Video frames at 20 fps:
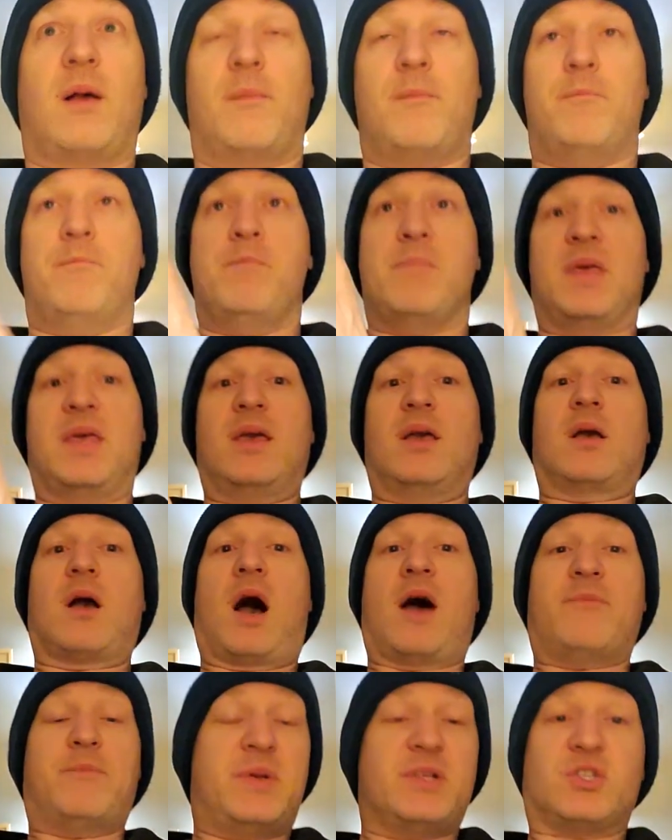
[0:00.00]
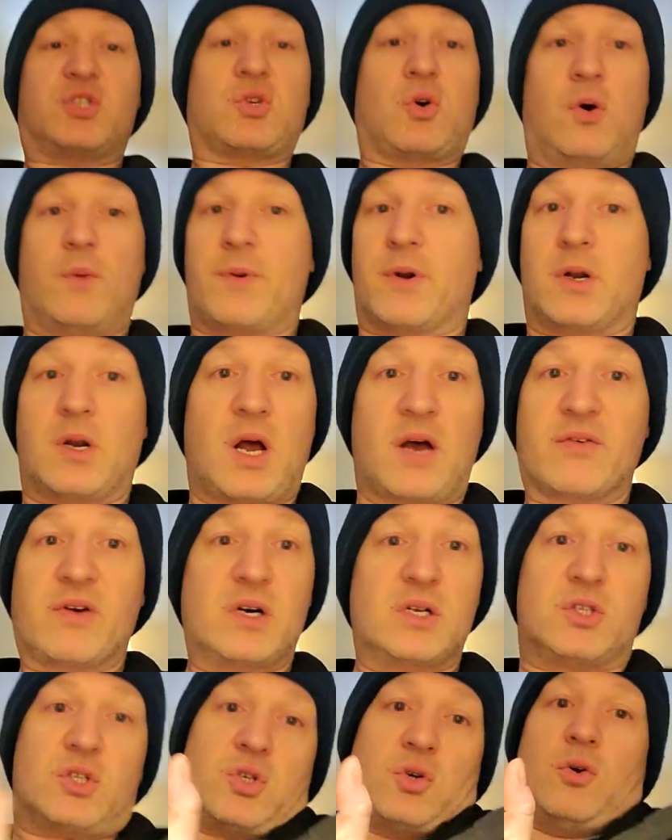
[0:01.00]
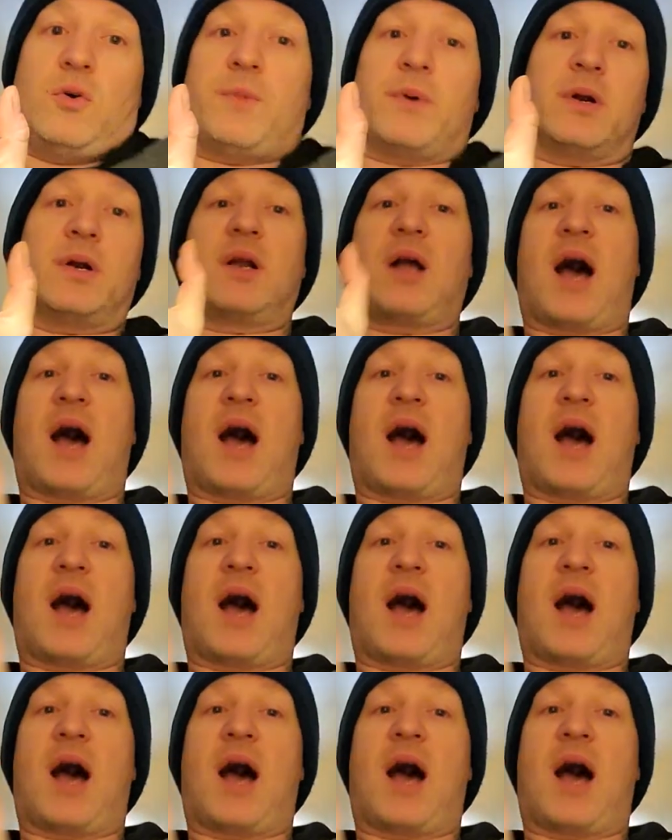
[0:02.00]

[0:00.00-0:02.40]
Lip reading: I've been sober. I've gone sober.